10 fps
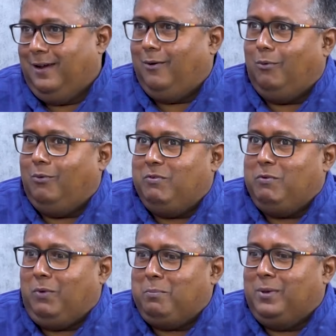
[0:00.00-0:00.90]

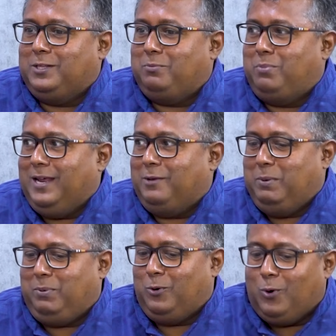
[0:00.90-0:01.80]
Even 1 month break,
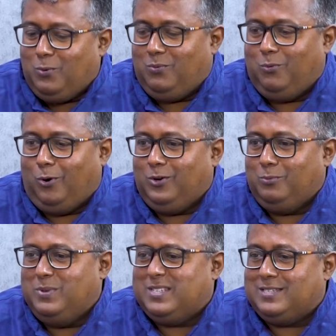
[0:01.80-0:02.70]
people don't want to
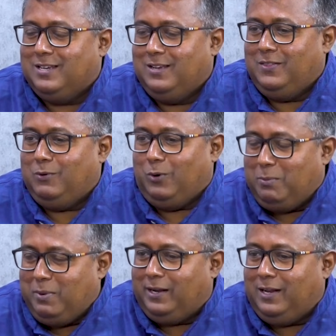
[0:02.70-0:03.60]
miss. They want to
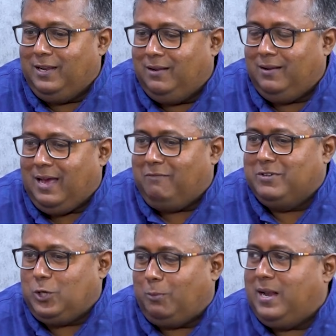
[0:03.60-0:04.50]
immediately have a
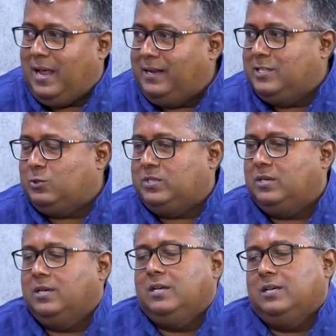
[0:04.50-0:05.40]
job in hand and switch.
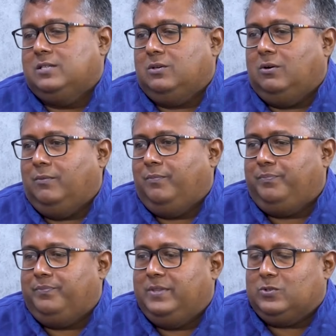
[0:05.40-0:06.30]
So
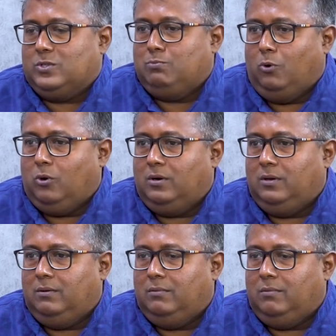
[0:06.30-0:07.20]
this was
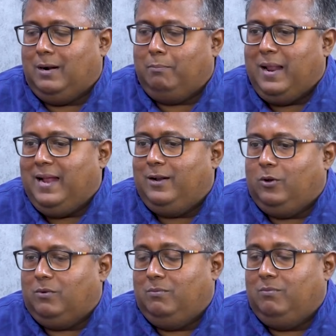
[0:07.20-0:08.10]
more unplanned
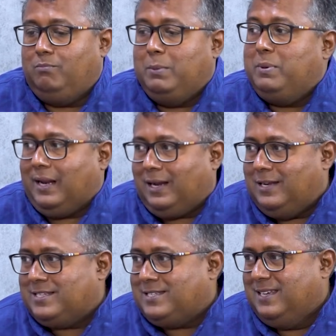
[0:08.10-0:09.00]
or maybe
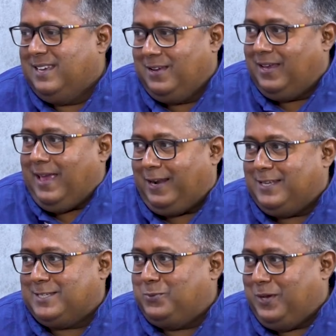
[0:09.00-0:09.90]
reckless,
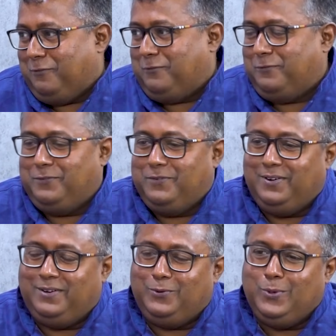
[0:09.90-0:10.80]
careless way
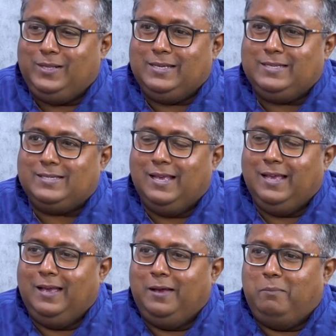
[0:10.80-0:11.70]
of doing things.
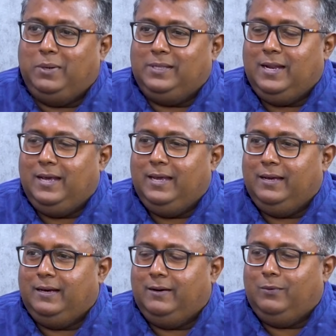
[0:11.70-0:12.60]
But then
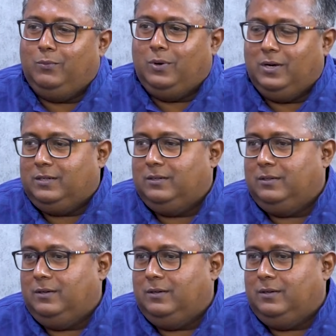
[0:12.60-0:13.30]
I worked.